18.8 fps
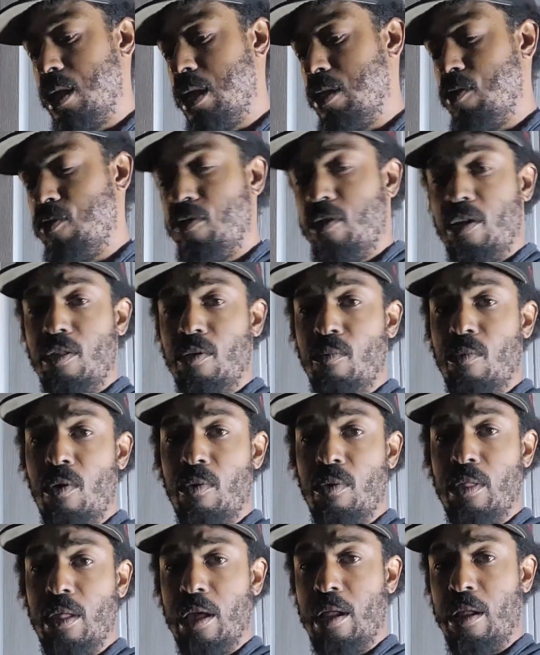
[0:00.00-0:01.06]
And there's nothing wrong
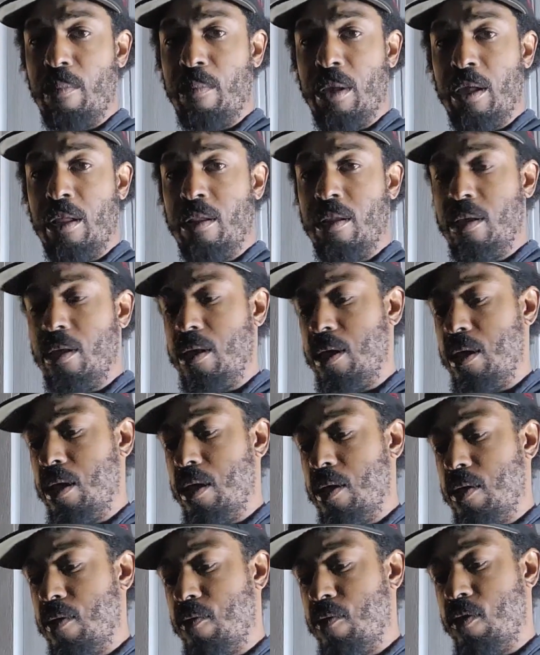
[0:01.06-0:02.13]
with that. I mean,
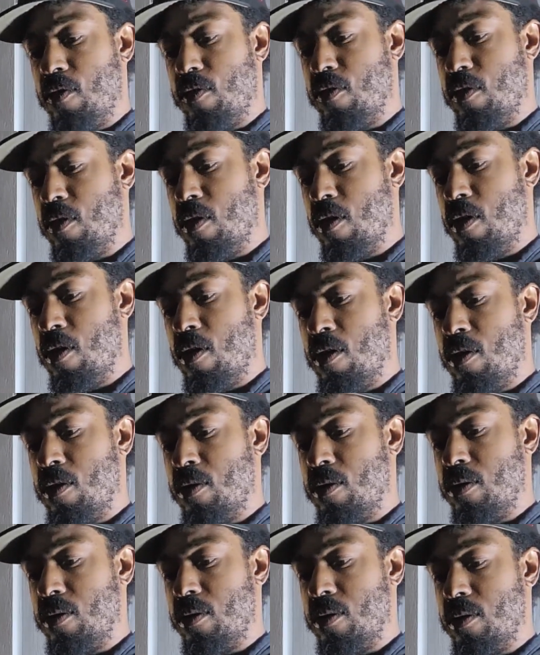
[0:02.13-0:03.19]
for a cigar,
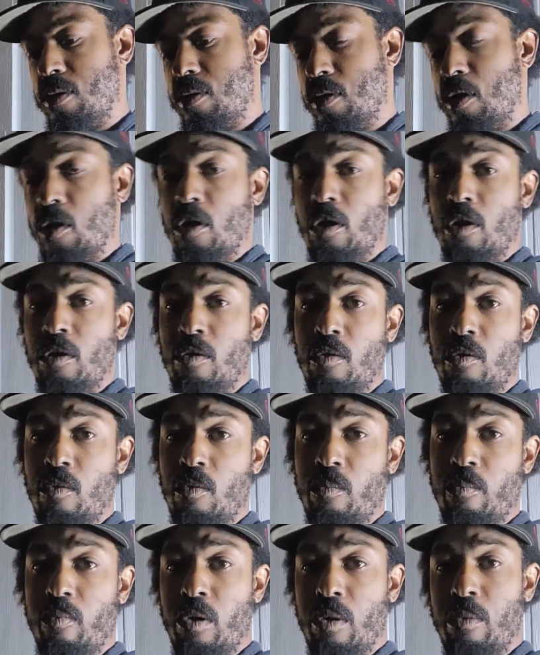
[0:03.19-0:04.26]
a good
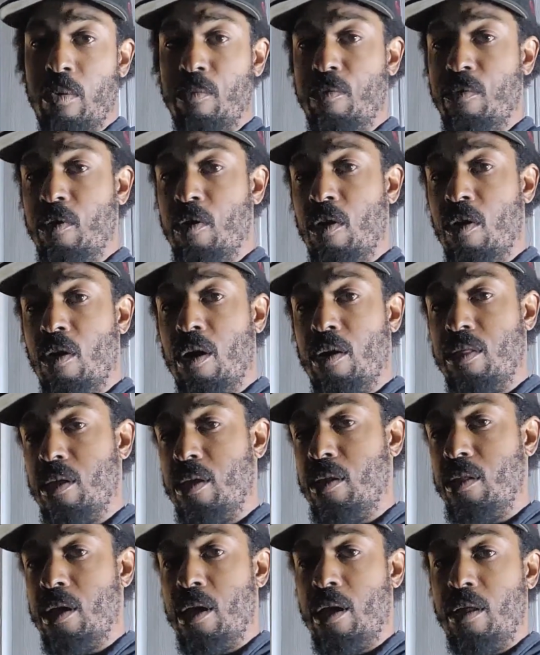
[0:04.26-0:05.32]
premium cigar, I
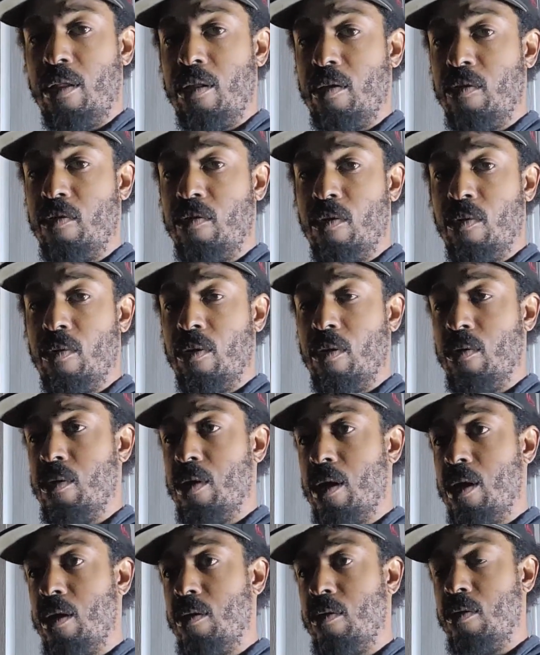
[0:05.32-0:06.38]
think that it's totally
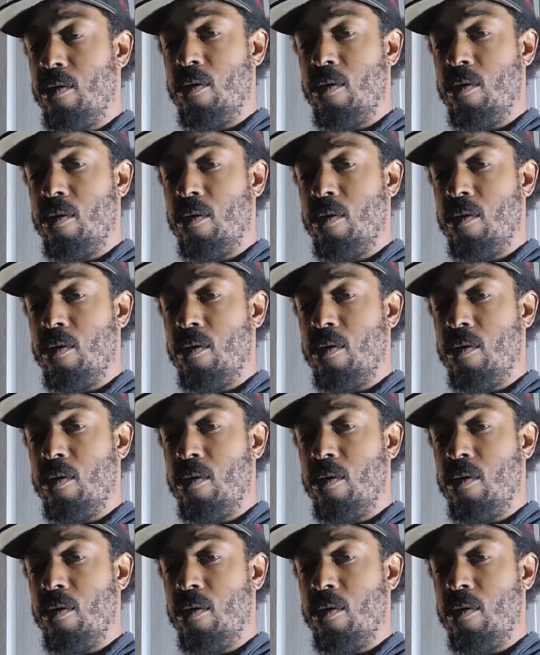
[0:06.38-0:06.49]
okay.